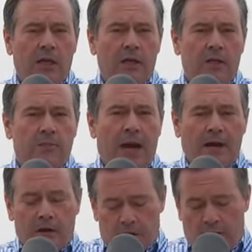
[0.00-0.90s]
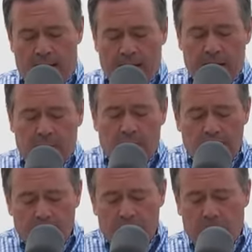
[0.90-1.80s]
is back on track and the
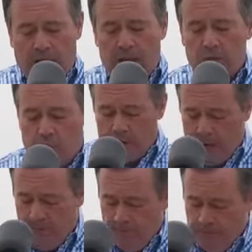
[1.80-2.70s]
recovery plan working.